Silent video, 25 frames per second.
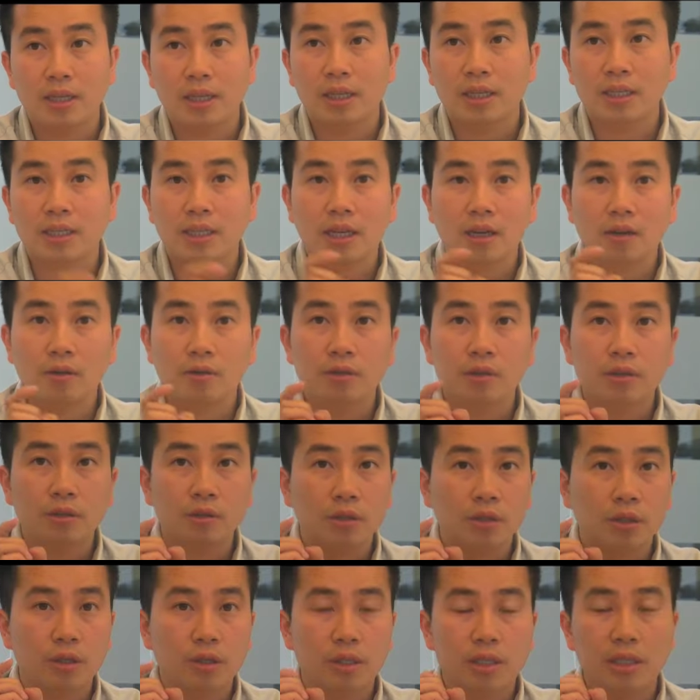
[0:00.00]
and it tells
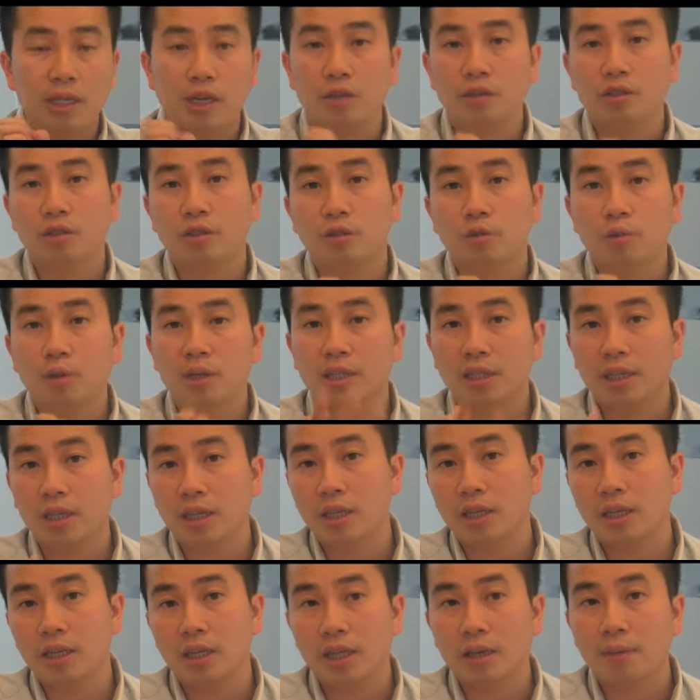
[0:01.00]
you you want to
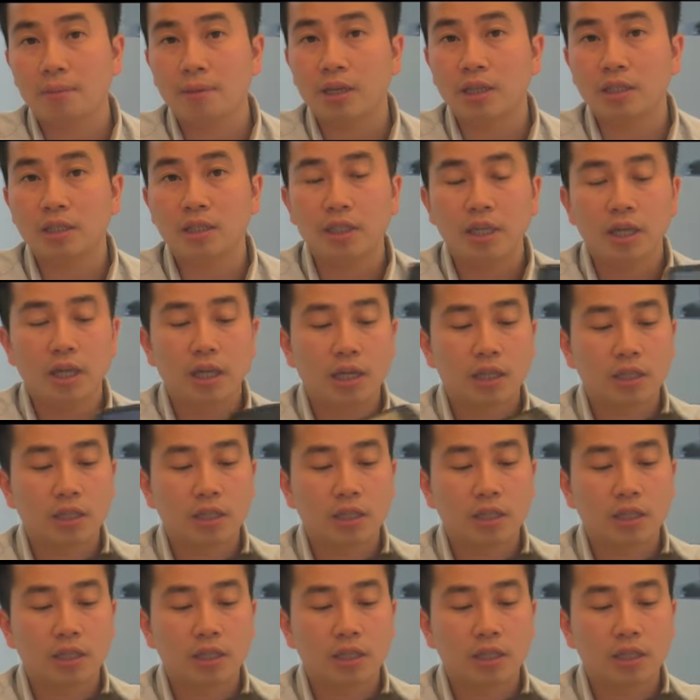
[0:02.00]
delete an image,